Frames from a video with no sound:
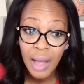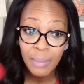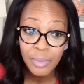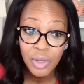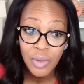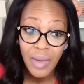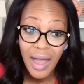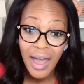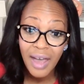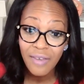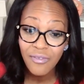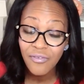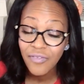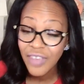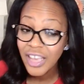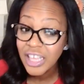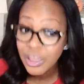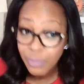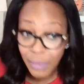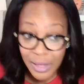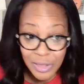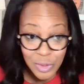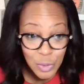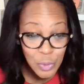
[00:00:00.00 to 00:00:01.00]
You have
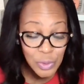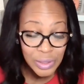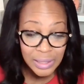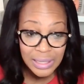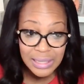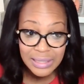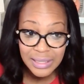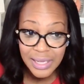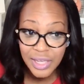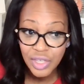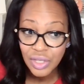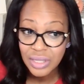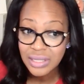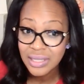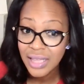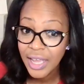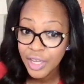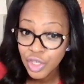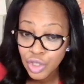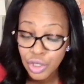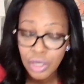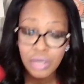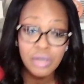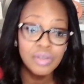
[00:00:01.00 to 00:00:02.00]
faith-based organizations
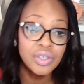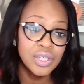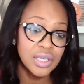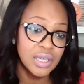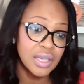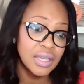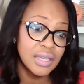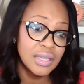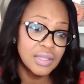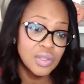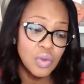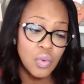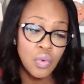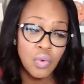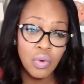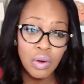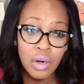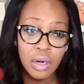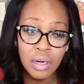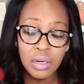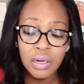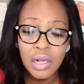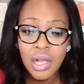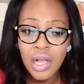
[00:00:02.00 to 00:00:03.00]
like churches,
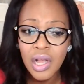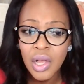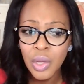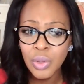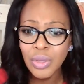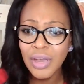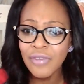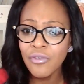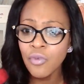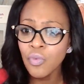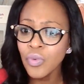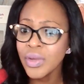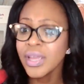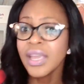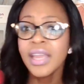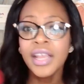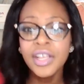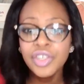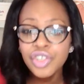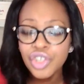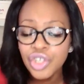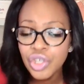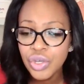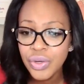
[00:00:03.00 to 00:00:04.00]
or you have
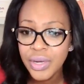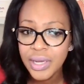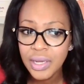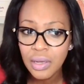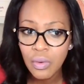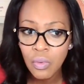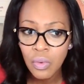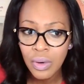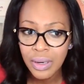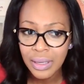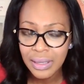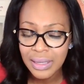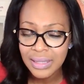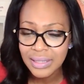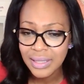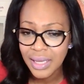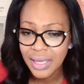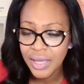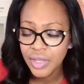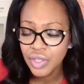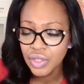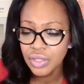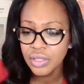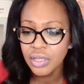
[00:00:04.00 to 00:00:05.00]
re-entry
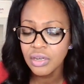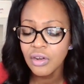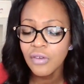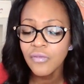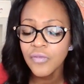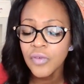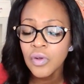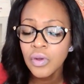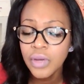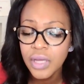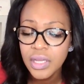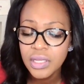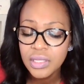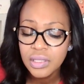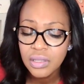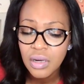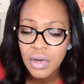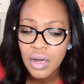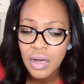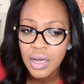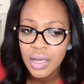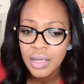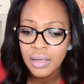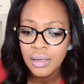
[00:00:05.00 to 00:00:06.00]
organizations that are focused
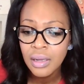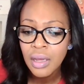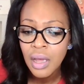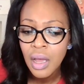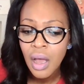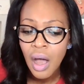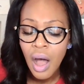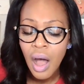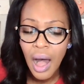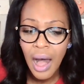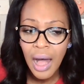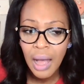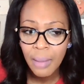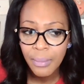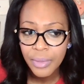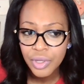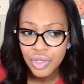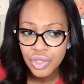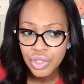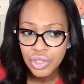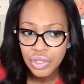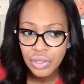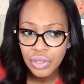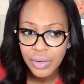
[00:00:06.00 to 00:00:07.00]
on
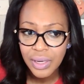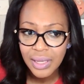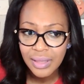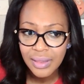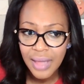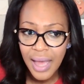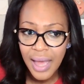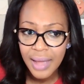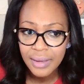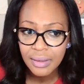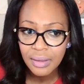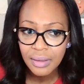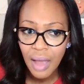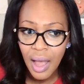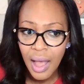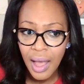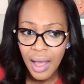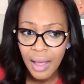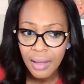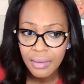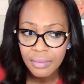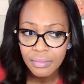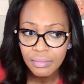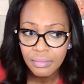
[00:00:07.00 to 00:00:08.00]
ensuring that
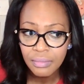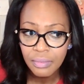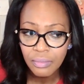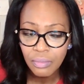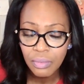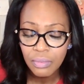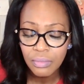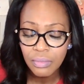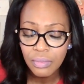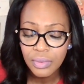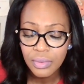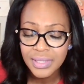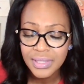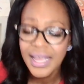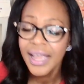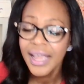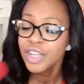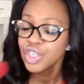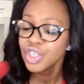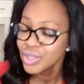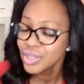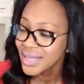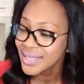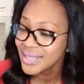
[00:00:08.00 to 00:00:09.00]

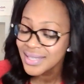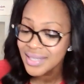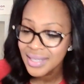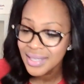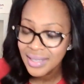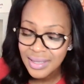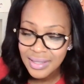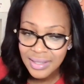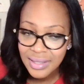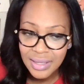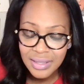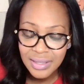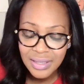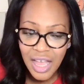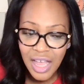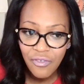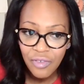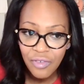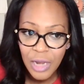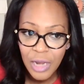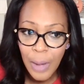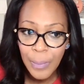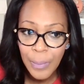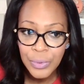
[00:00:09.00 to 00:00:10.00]
second chance citizens
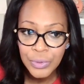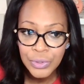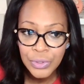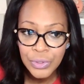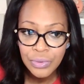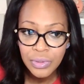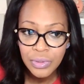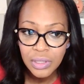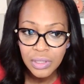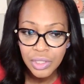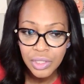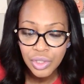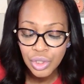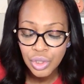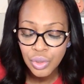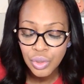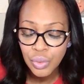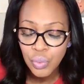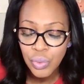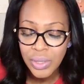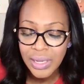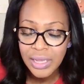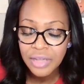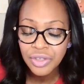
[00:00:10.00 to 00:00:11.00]
have an opportunity
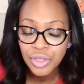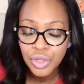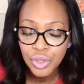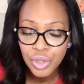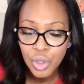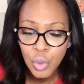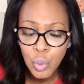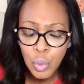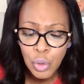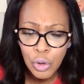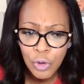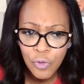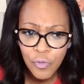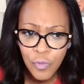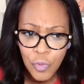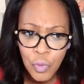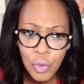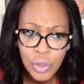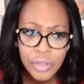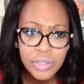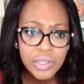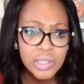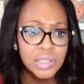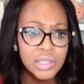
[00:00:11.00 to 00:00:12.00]
to re-enter the
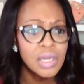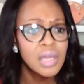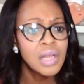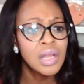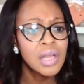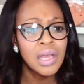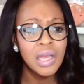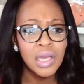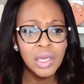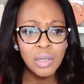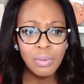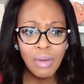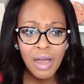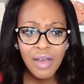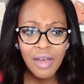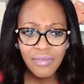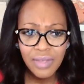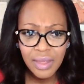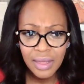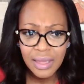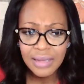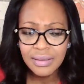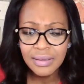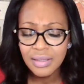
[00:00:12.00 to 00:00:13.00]
workforce. You
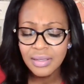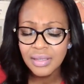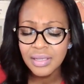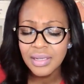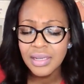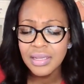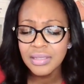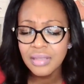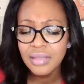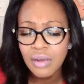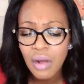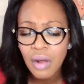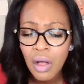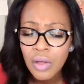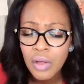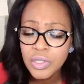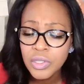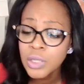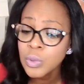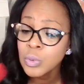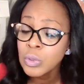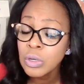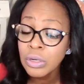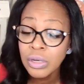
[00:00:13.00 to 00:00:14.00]
have entities that are
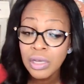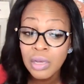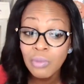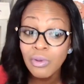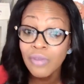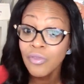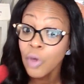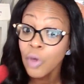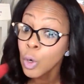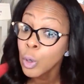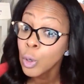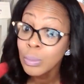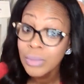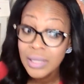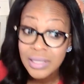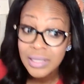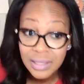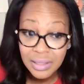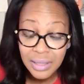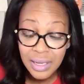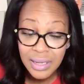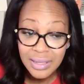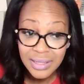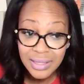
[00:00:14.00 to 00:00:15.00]
also working with
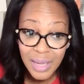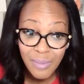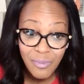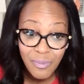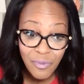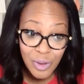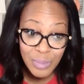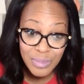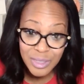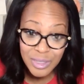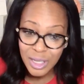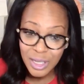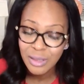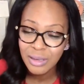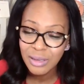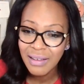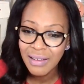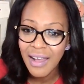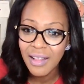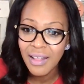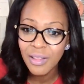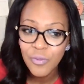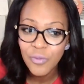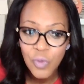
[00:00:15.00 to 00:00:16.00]
homelessness. I'm from Southern
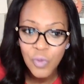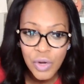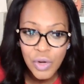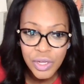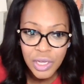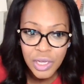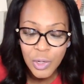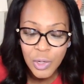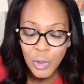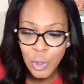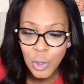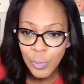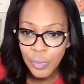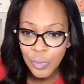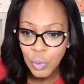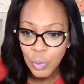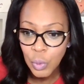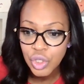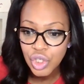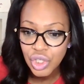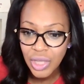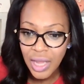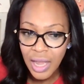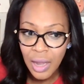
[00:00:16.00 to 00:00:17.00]
California, grew up in
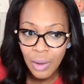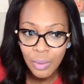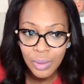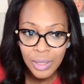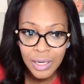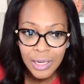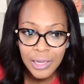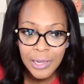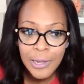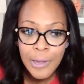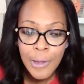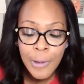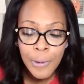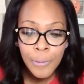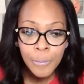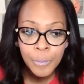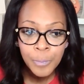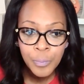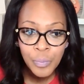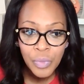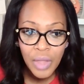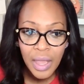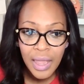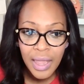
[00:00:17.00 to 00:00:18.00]
Orange County,
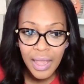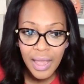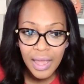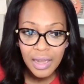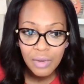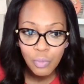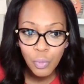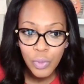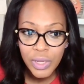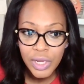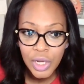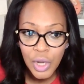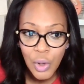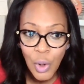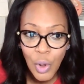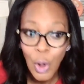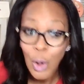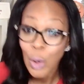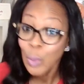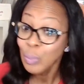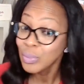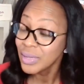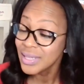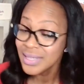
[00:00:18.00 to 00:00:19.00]
and we know
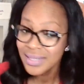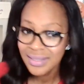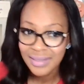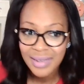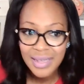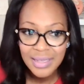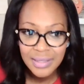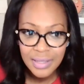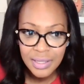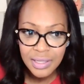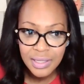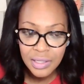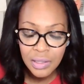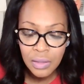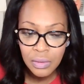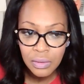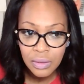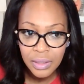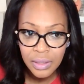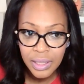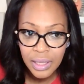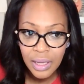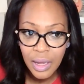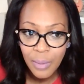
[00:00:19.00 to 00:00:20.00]
homelessness is
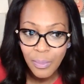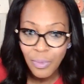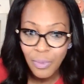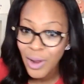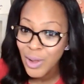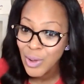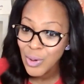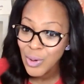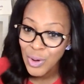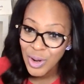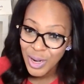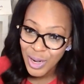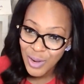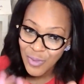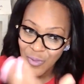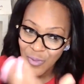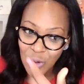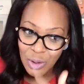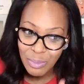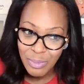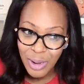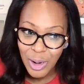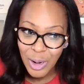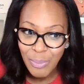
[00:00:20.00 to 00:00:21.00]
certainly a priority
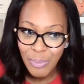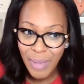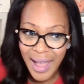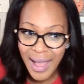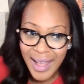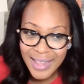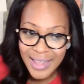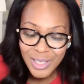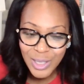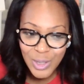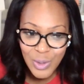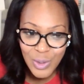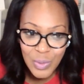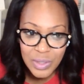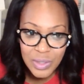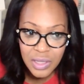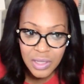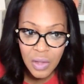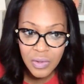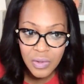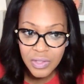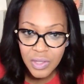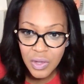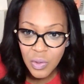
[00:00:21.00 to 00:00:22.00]
for Mayor Bass, who was
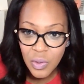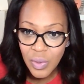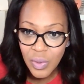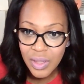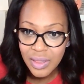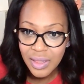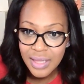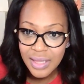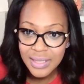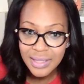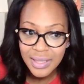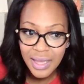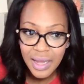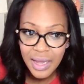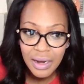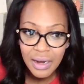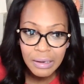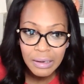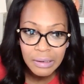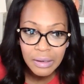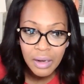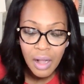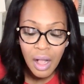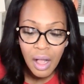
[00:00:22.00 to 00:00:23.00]
also with us
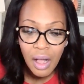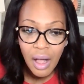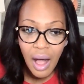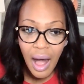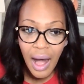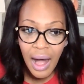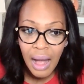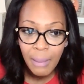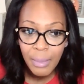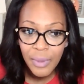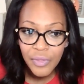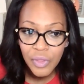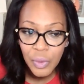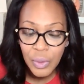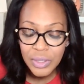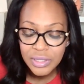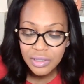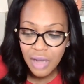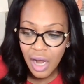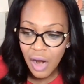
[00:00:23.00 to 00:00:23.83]
there at the U.S.